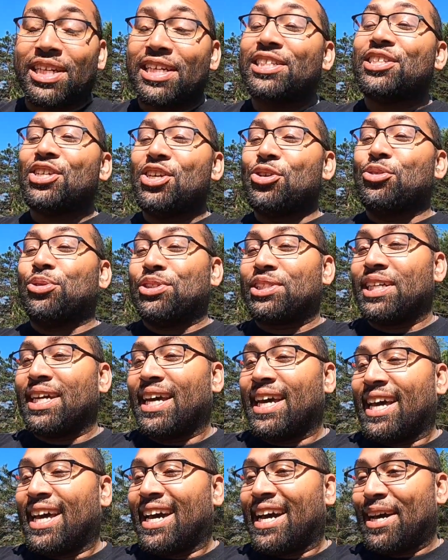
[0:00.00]
Is huge.
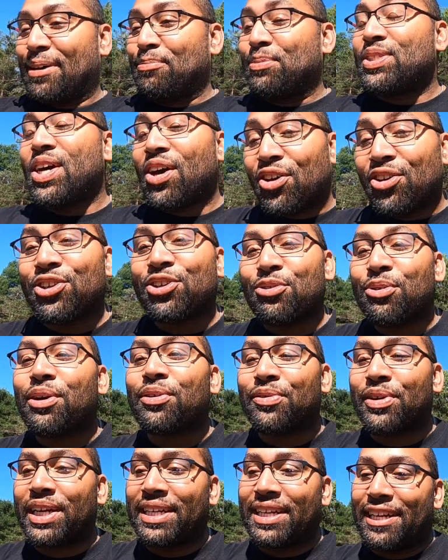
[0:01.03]
I'm telling you
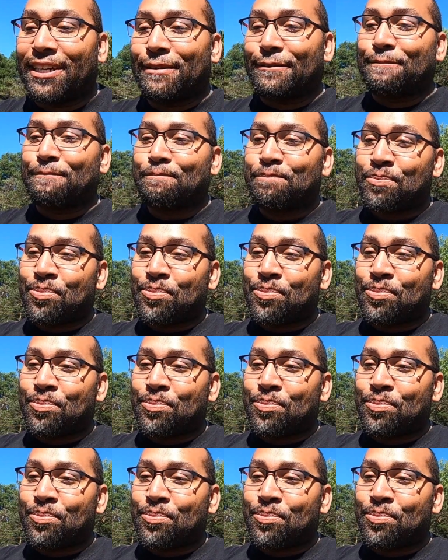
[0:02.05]
what right now.